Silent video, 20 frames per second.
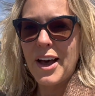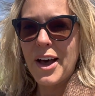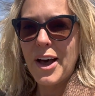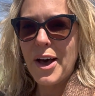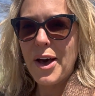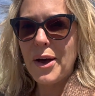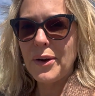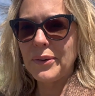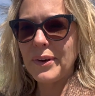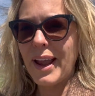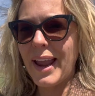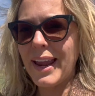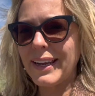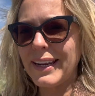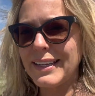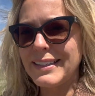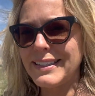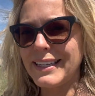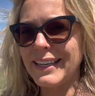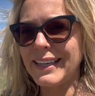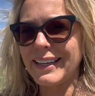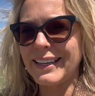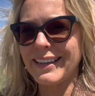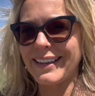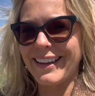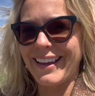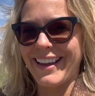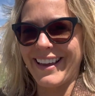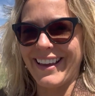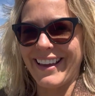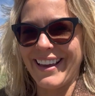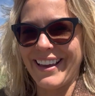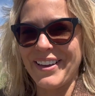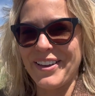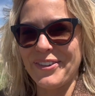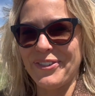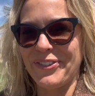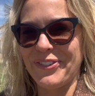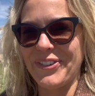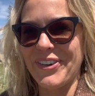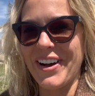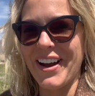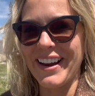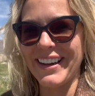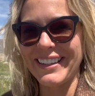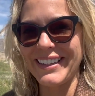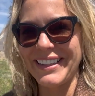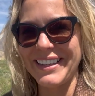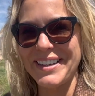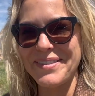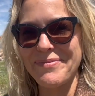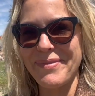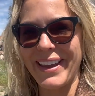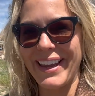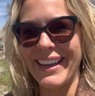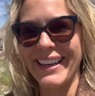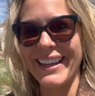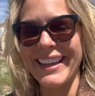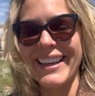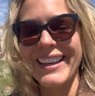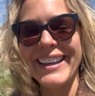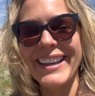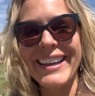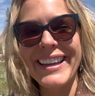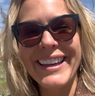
All right, I did it. I finally made it